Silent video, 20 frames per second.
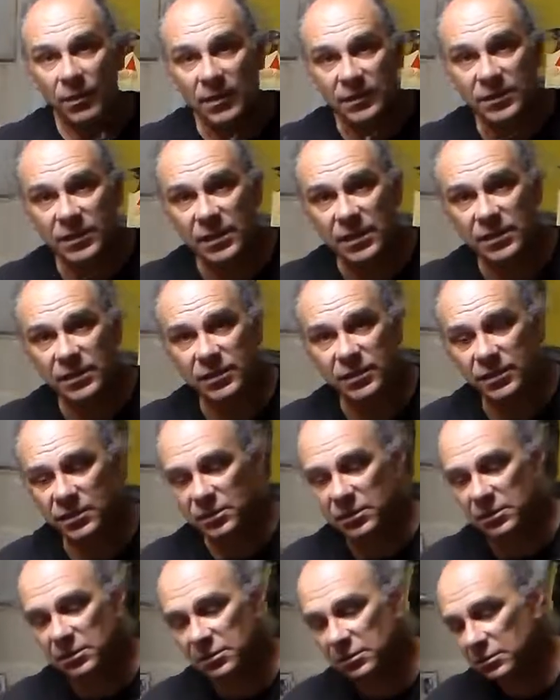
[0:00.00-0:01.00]
This
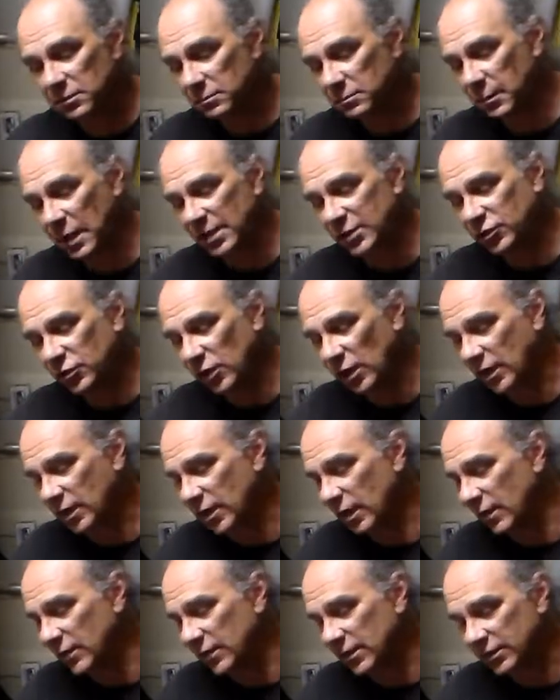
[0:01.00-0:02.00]
is my
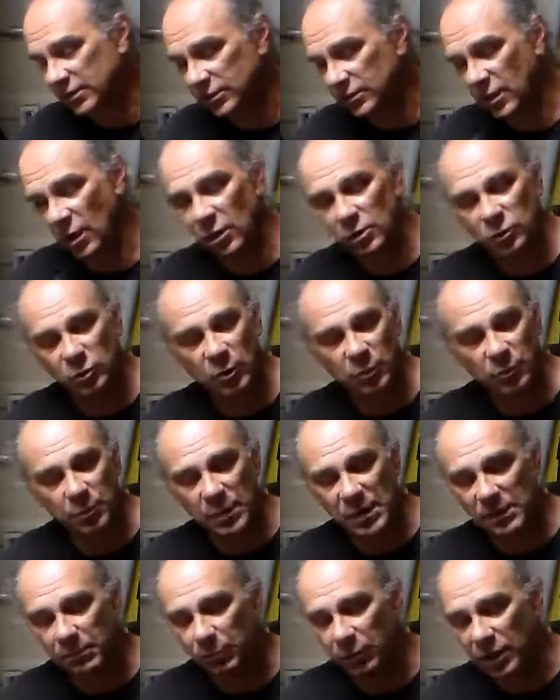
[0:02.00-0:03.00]
truck gun. This goes with
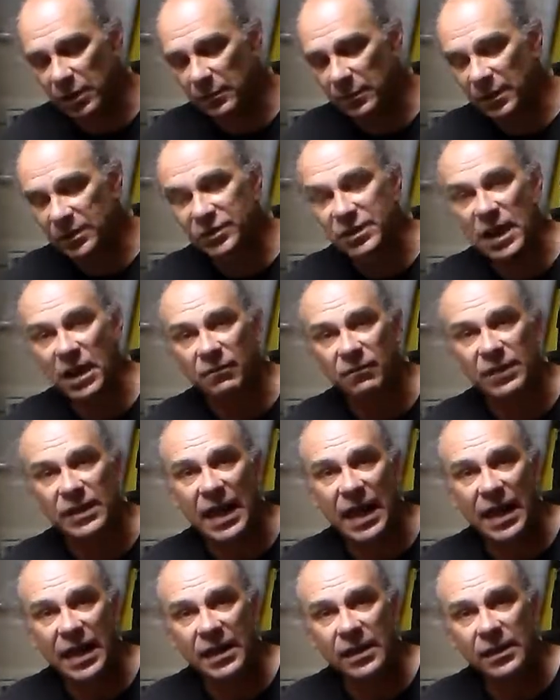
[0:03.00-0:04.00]
me pretty much every
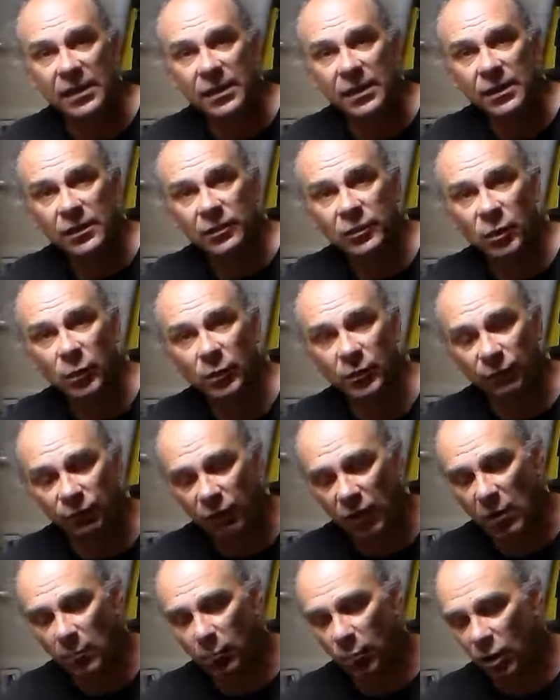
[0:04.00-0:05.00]
day to and
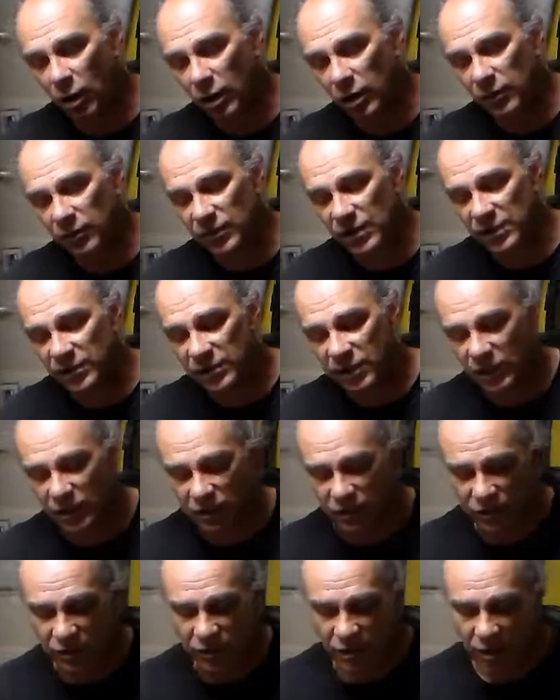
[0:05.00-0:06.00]
from work. This
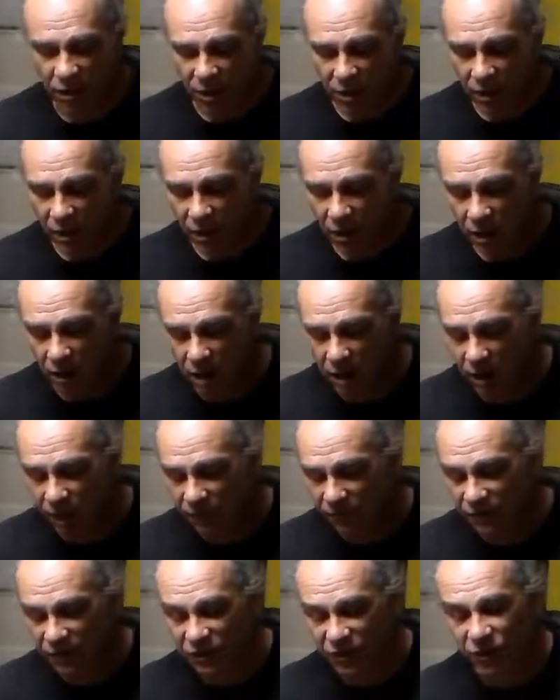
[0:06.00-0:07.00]
is,
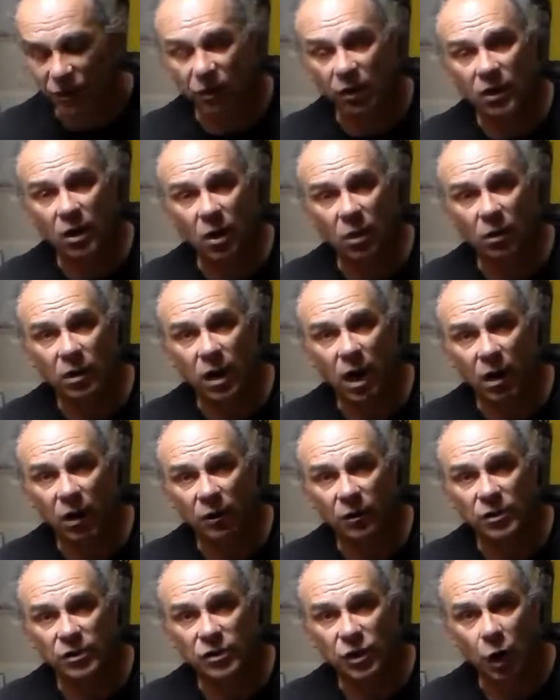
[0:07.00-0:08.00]
this Duracoat
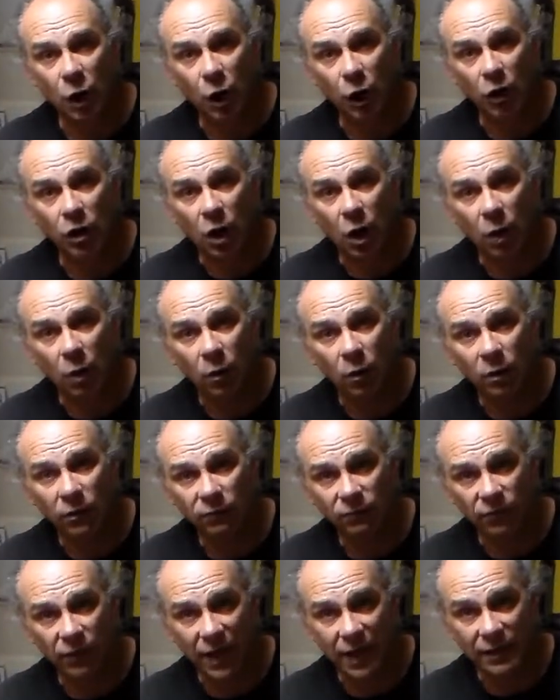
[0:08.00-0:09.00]
color is Ergo,
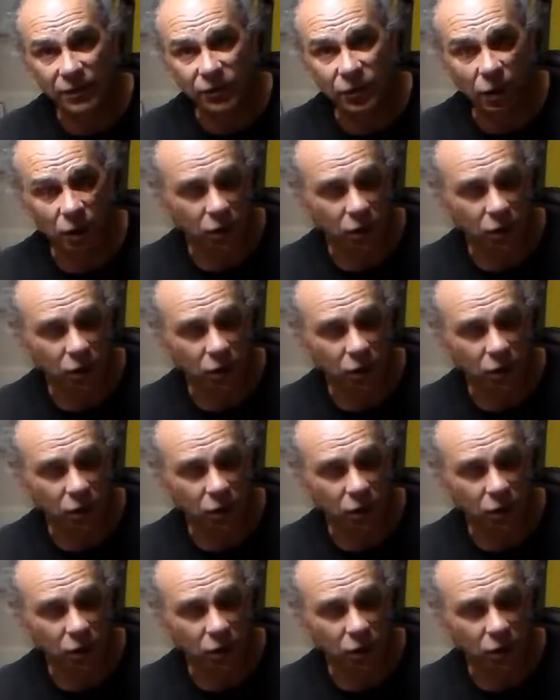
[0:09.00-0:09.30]
Flat